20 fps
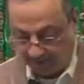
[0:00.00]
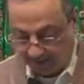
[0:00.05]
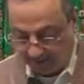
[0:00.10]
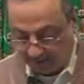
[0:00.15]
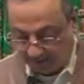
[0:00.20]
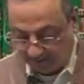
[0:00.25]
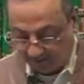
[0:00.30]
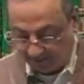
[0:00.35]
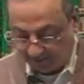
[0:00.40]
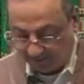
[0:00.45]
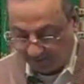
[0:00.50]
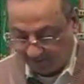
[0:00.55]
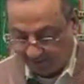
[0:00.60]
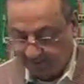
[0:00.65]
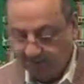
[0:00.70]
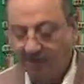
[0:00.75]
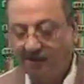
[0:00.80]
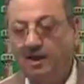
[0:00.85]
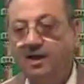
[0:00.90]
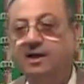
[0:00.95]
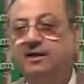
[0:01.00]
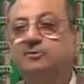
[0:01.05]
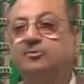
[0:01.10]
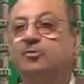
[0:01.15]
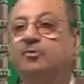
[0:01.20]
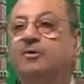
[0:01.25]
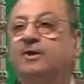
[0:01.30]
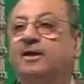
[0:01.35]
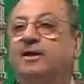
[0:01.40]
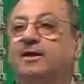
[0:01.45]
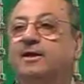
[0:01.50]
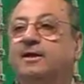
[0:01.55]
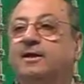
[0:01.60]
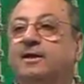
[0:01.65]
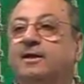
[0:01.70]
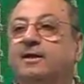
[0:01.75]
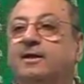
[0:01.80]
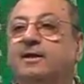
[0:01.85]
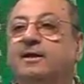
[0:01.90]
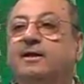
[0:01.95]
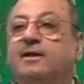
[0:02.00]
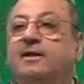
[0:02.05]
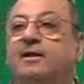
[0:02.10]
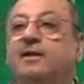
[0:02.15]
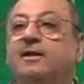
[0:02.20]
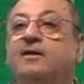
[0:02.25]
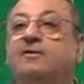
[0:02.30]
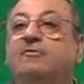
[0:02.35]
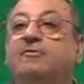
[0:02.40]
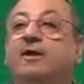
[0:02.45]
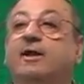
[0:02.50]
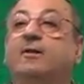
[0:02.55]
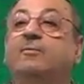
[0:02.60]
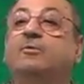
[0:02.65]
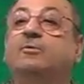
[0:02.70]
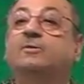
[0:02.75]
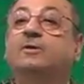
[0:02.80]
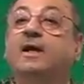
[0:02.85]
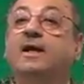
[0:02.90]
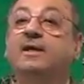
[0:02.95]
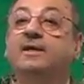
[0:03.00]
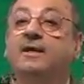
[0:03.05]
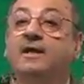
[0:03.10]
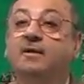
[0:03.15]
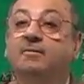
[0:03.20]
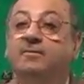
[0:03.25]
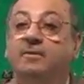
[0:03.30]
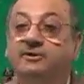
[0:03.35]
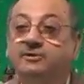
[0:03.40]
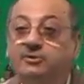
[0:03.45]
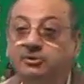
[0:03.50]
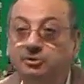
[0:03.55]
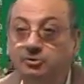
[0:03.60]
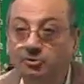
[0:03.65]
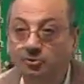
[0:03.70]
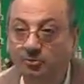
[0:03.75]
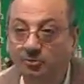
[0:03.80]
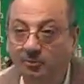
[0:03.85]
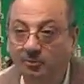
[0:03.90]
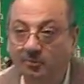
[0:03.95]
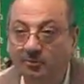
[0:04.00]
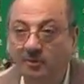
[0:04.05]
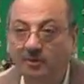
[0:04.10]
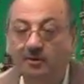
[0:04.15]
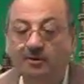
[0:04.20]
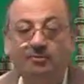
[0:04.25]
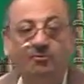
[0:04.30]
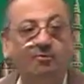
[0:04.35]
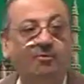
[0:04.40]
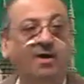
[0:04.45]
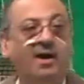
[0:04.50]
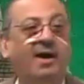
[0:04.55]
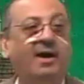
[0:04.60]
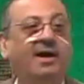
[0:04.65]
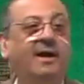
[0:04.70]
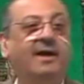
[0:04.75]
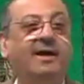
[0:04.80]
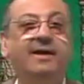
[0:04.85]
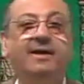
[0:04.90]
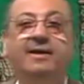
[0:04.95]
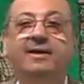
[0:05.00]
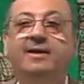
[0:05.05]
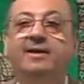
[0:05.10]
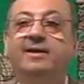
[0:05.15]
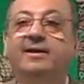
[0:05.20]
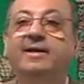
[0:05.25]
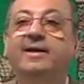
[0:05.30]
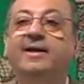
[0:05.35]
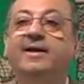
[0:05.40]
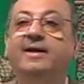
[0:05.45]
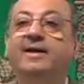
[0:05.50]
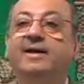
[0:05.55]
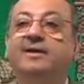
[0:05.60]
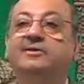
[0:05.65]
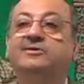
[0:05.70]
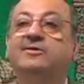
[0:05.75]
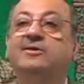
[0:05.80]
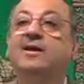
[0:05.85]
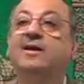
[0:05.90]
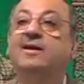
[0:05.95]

What is la tughliq? Fi'al mudari'a majzoom. Why? It is la